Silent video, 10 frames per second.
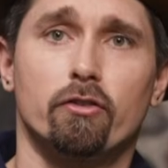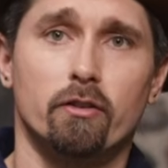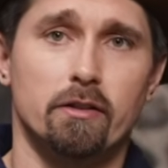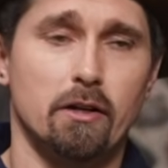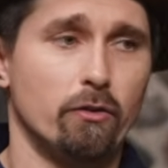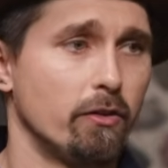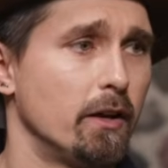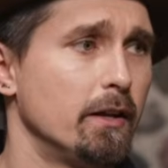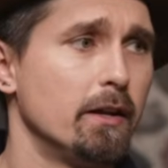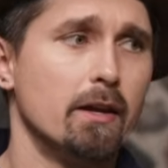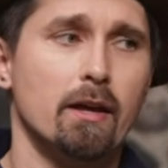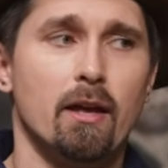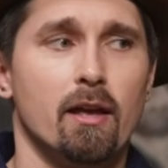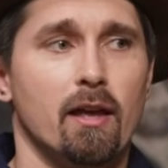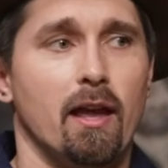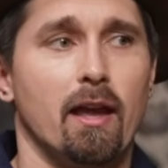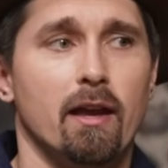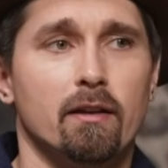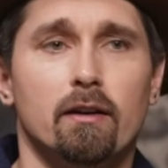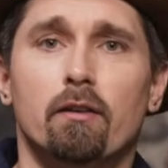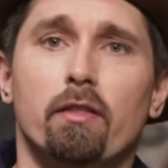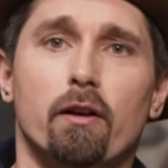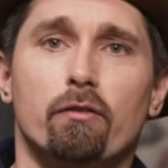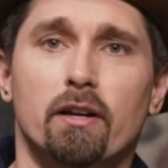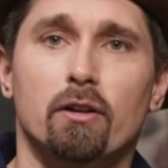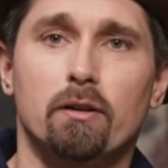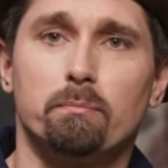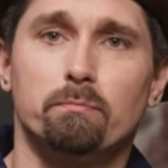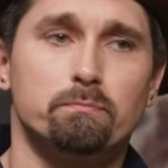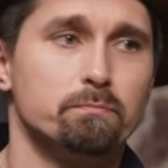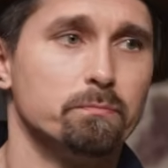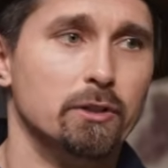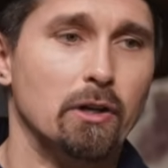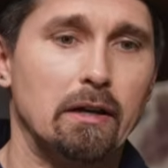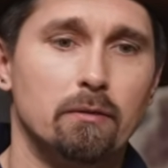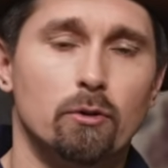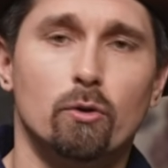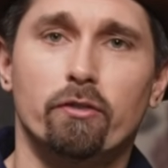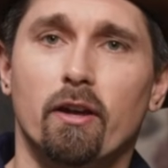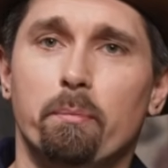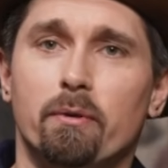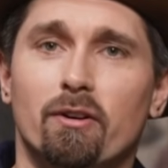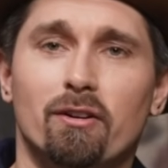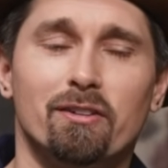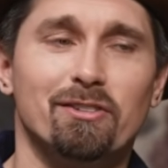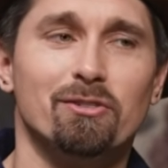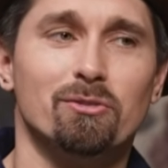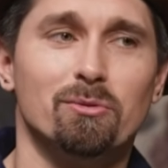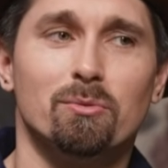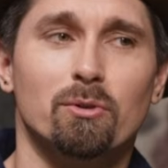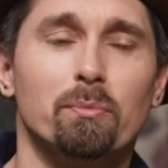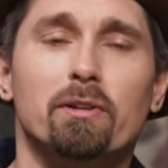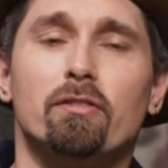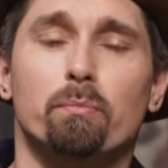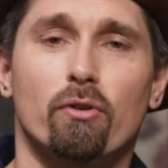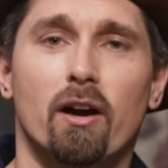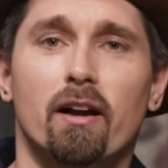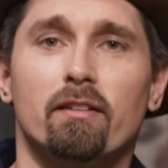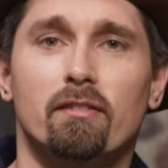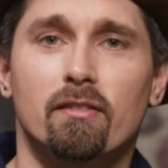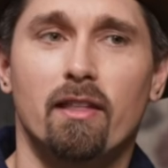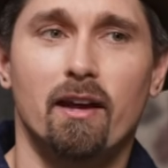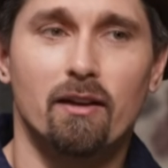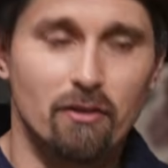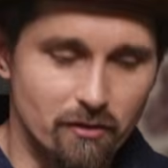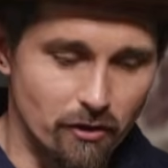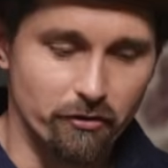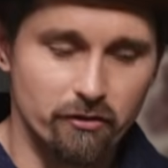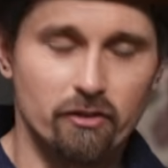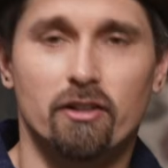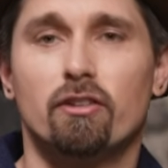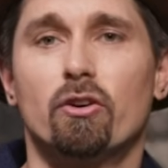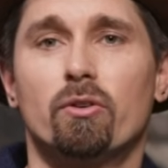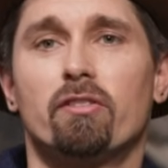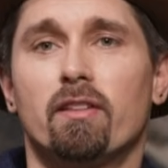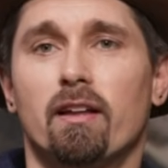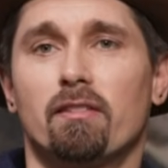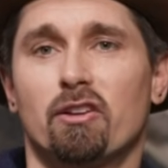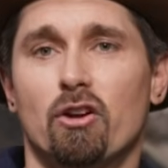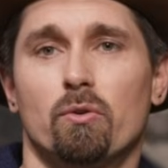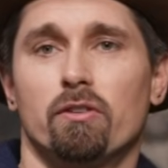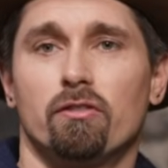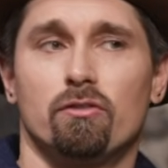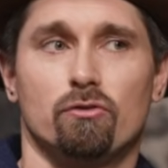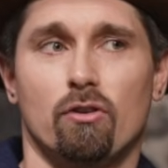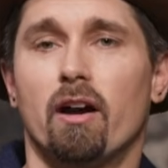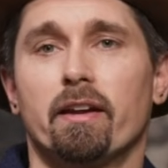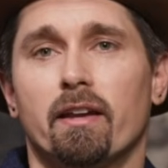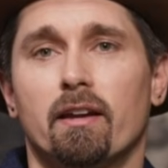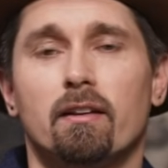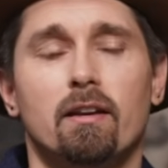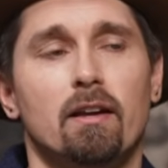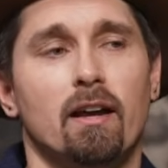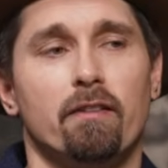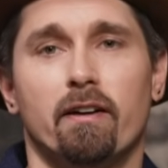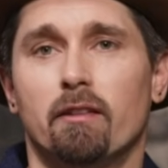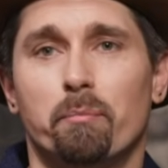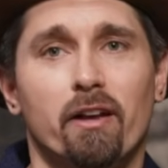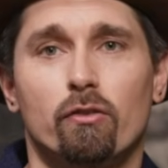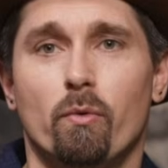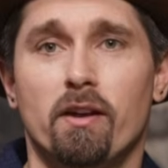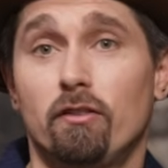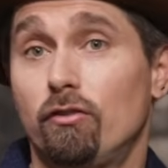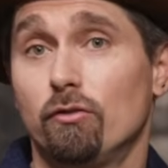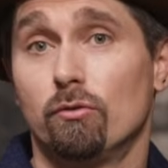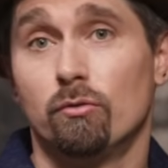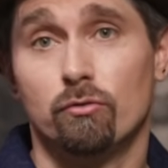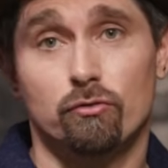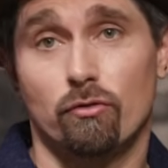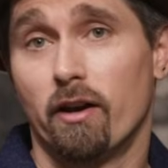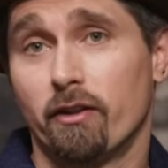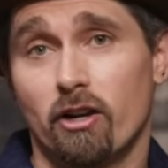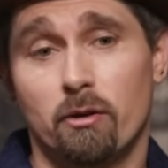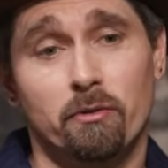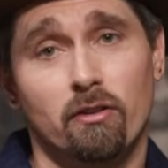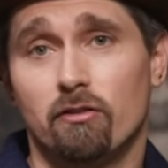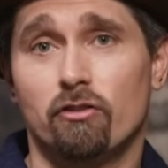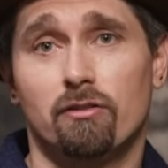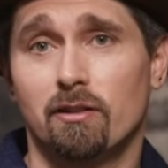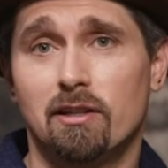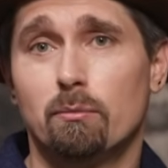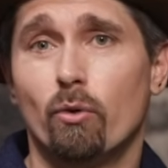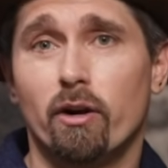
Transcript: just on the outside. And if that rain holds up at all, you will be surprised that all of a sudden you're going to notice that the coat is dry again. I find the best way to dry the garments is just to keep